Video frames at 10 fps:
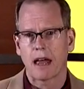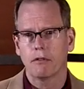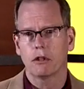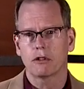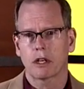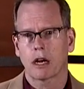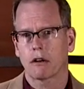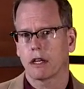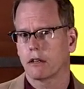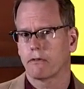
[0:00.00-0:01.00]

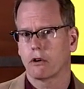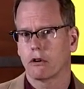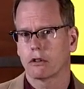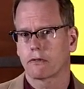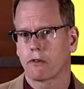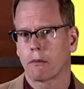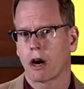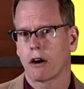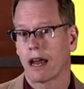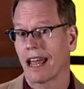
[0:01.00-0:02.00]
evolutionarily diverged from our